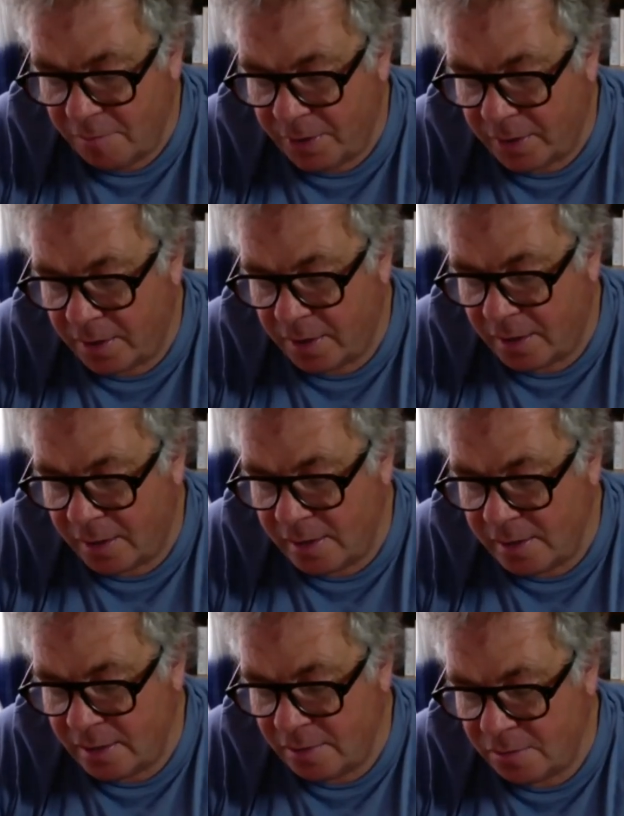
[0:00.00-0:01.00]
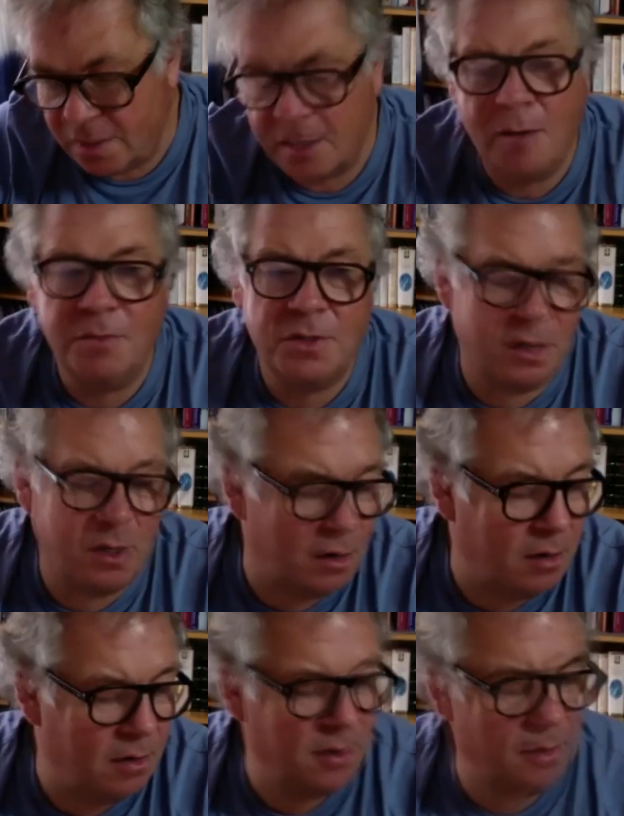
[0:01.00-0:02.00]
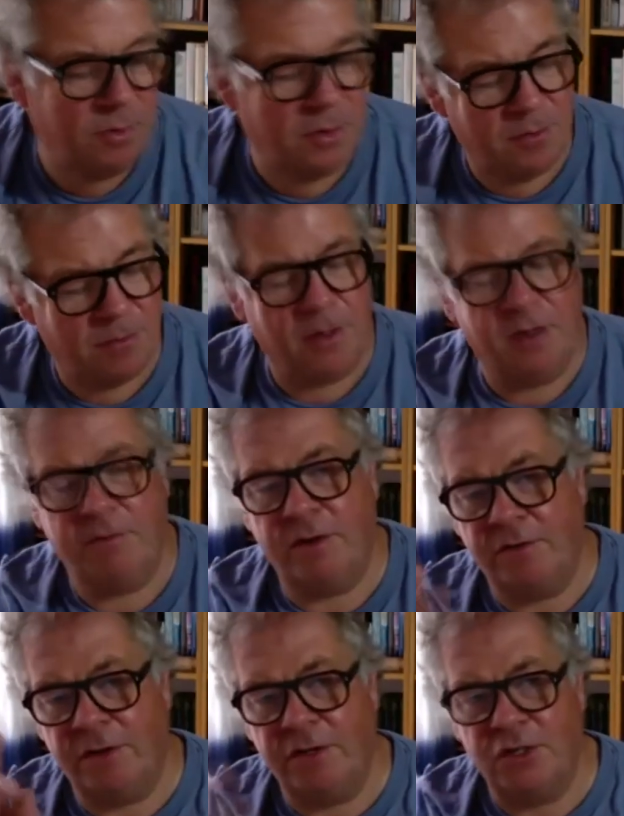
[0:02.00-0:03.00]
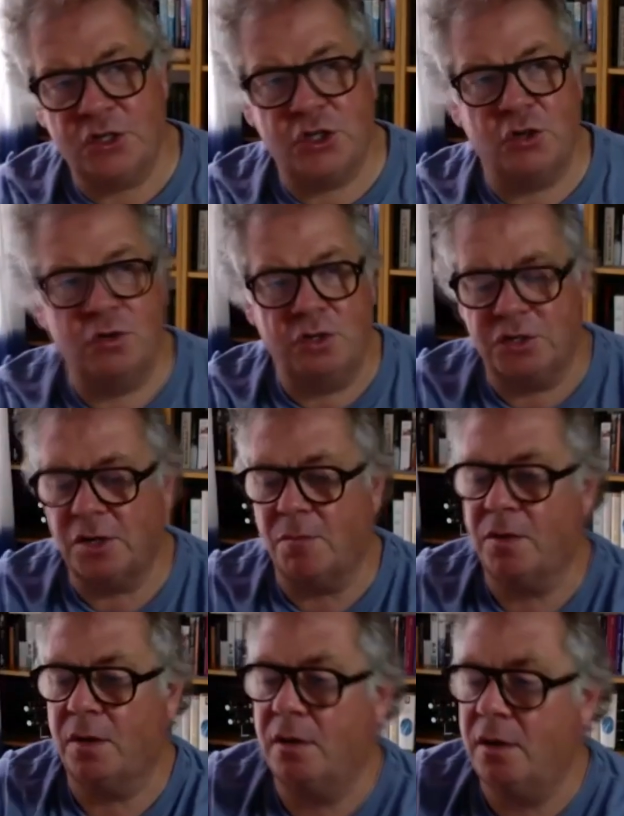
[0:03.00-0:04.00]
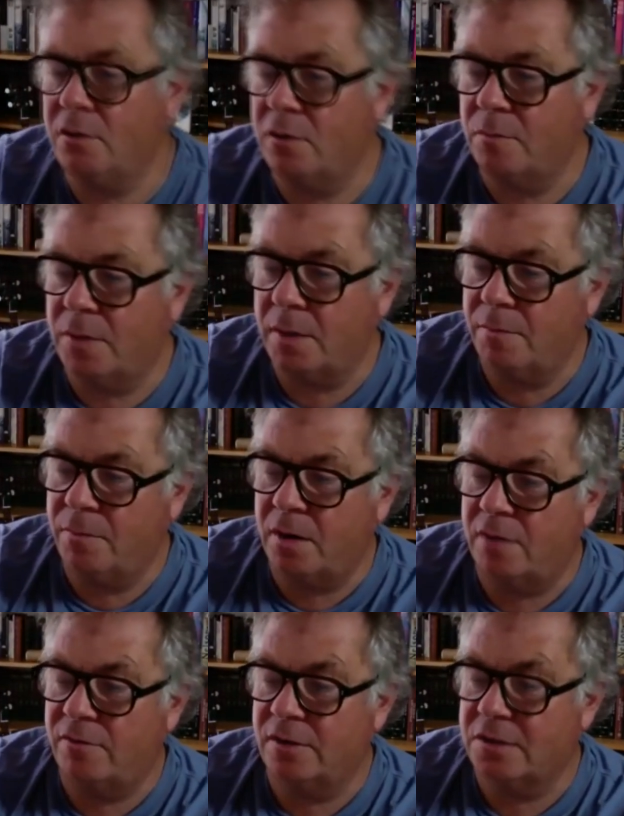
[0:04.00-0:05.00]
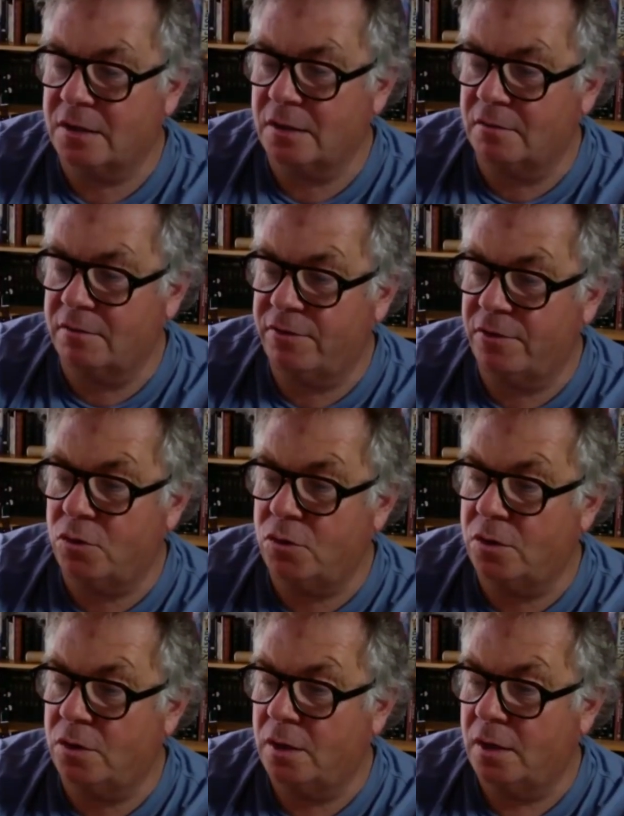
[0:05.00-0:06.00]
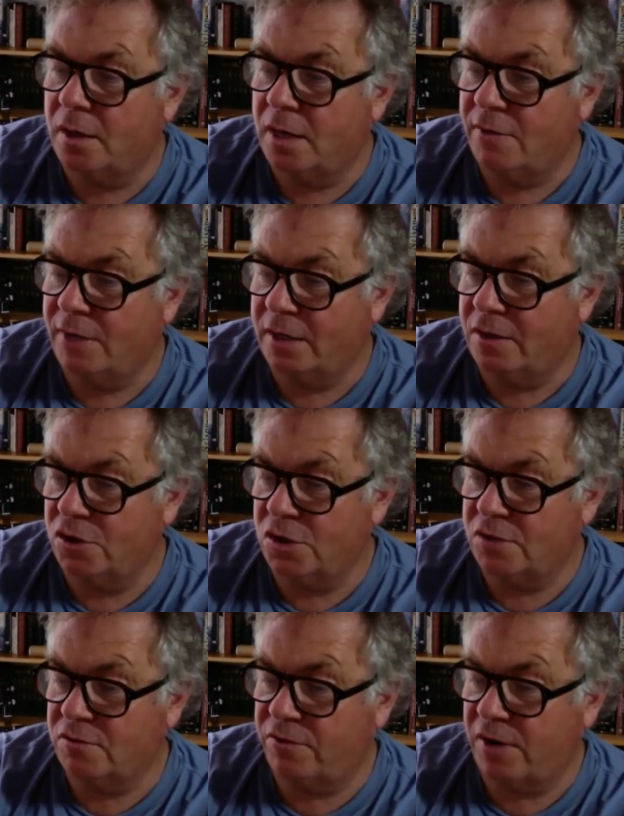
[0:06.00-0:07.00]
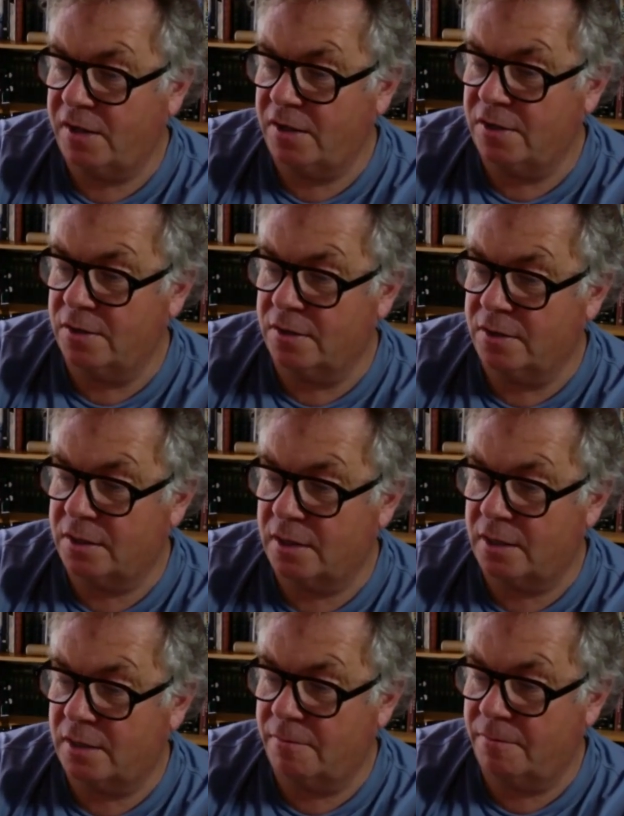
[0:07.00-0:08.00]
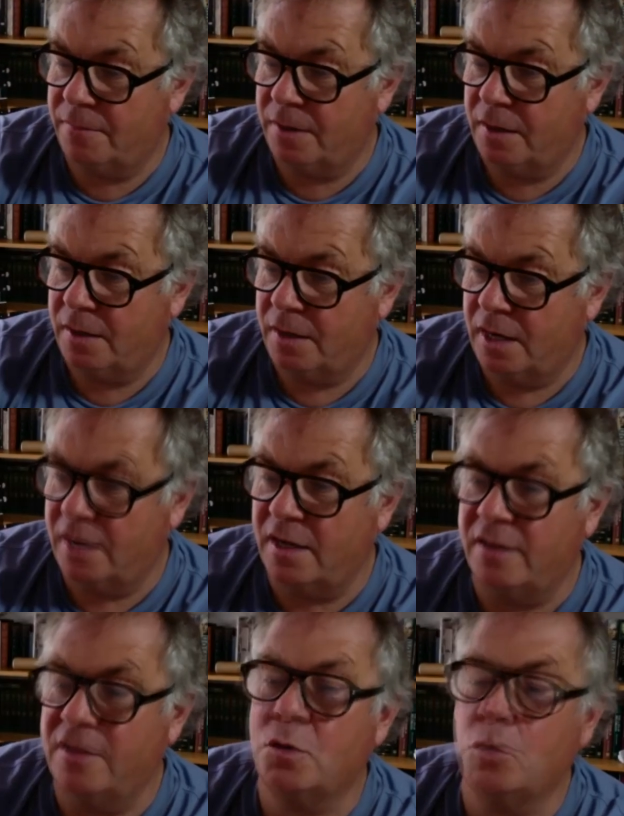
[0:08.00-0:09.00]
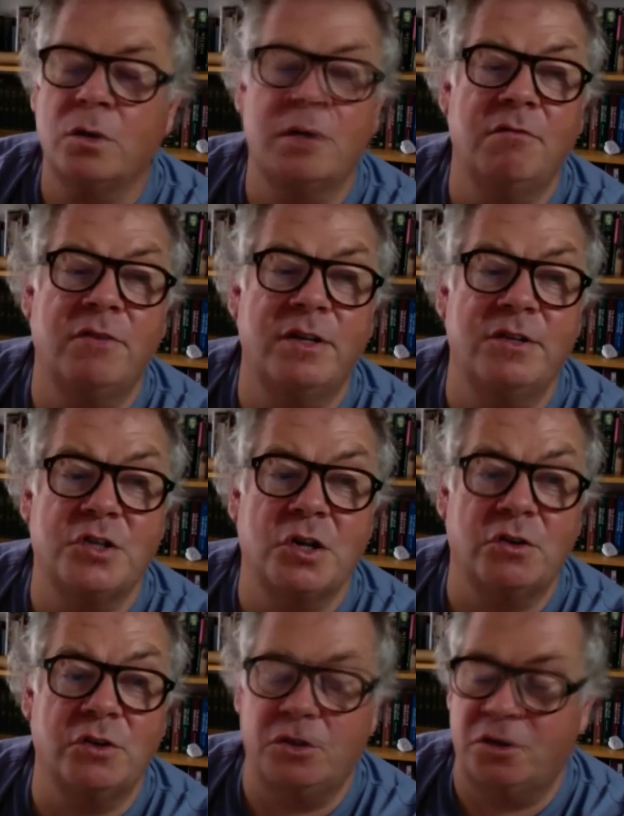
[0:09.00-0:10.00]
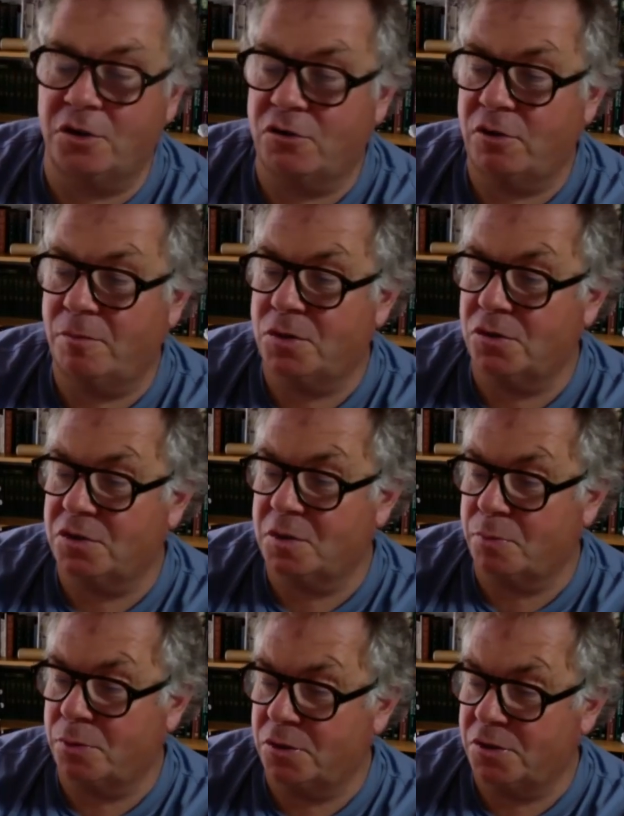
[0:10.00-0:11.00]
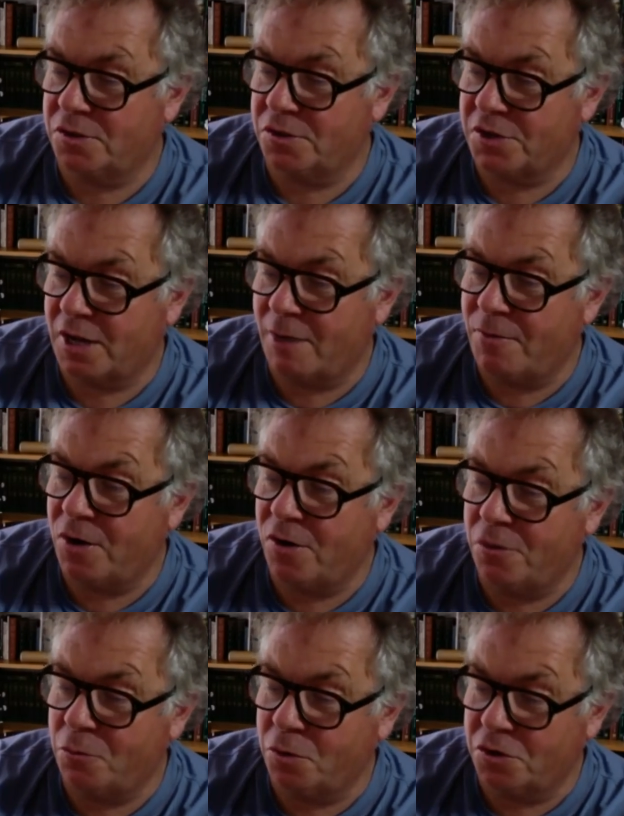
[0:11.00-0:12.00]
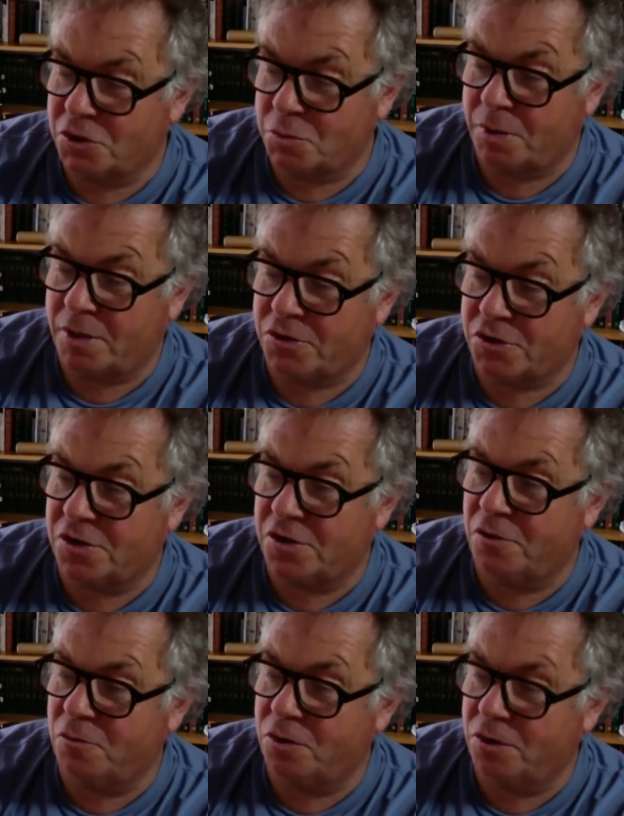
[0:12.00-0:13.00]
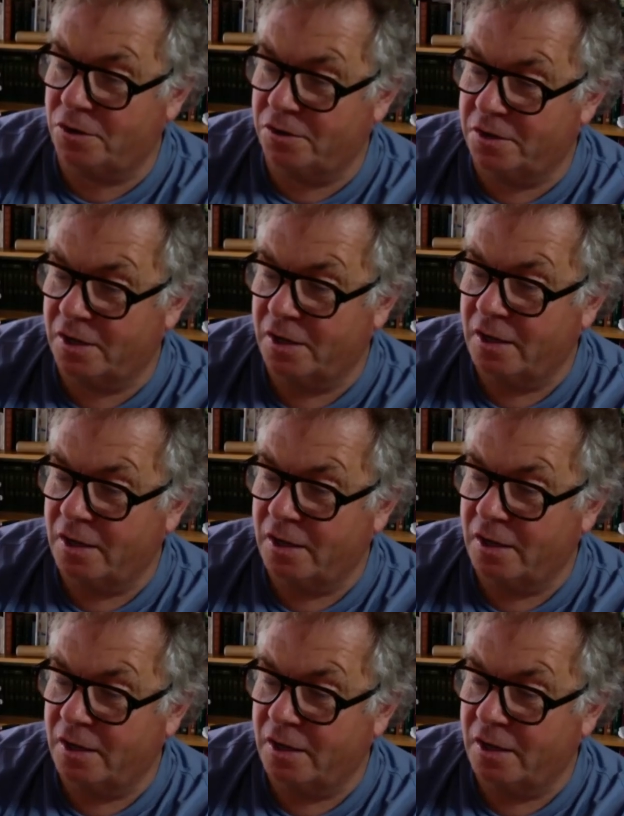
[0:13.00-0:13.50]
But, when it comes to if I can just show you something here on my marvelous little phone, if I can just find it. And this will convince all your crypto supporters that I'm not the worst person in the world.